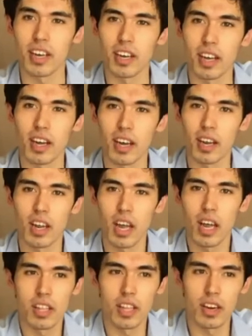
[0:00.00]
Uh,
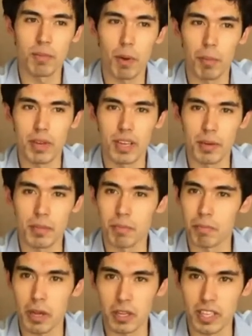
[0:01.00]
there are probably
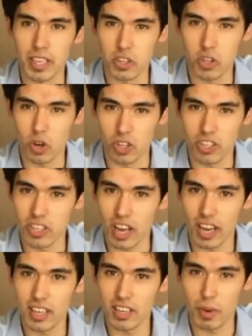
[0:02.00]
buildings on
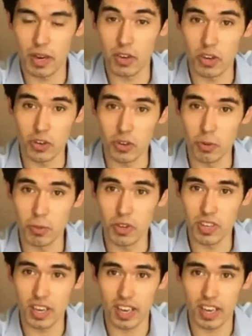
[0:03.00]
site where you can do music.